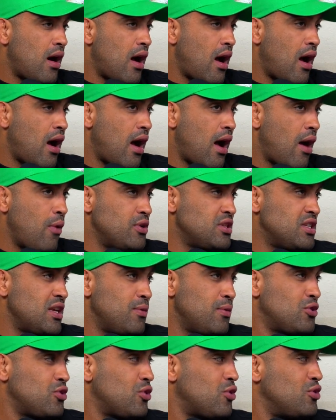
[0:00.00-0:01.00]
I was able
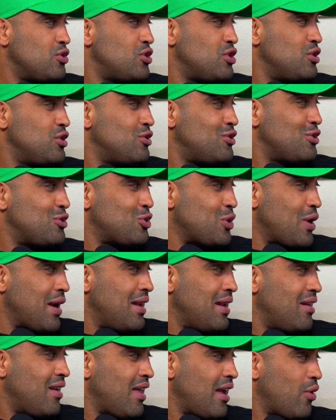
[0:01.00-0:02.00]
to continue to train.
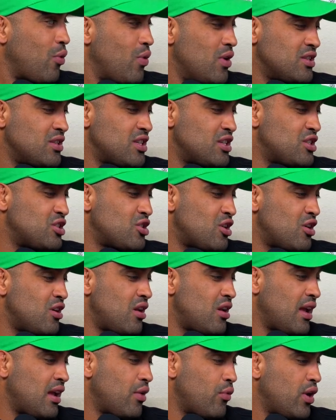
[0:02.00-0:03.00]
Like once I started
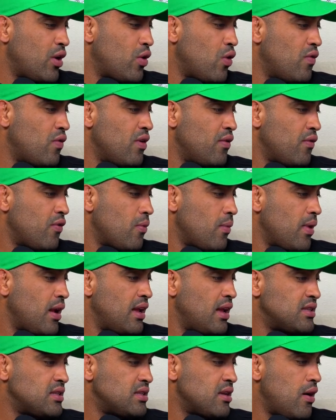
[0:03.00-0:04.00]
like recovering from my
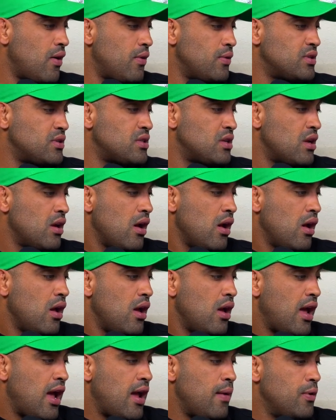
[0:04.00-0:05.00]
ACL, I was
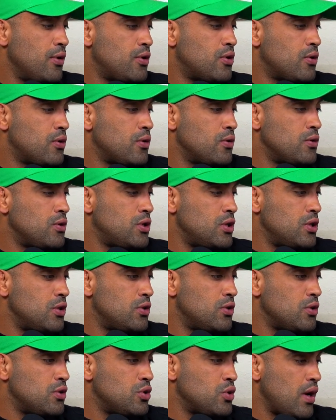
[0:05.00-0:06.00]
able to continue to
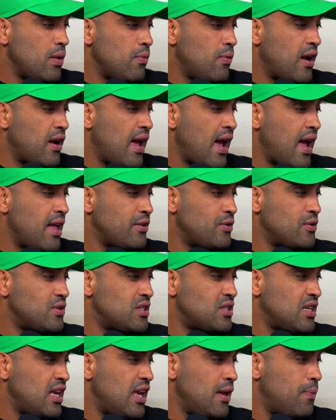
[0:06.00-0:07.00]
train, but I had to
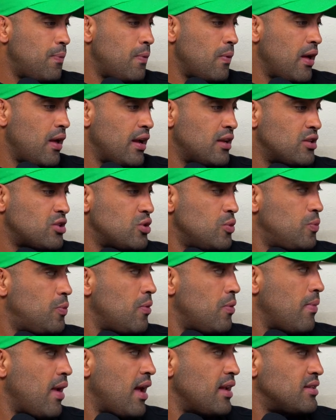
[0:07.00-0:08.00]
skip like super
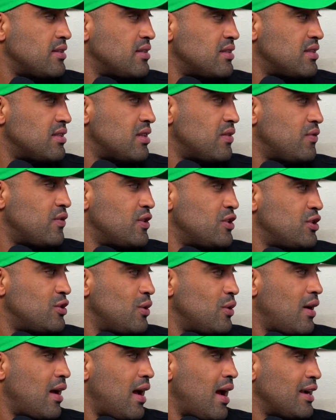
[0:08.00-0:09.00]
matches and stuff until
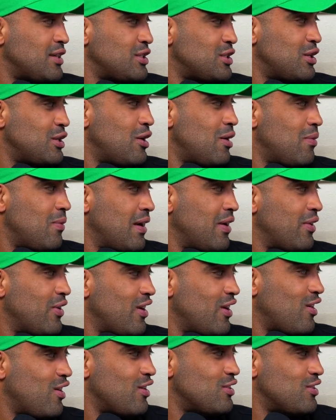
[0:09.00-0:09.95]
I actually got my green card.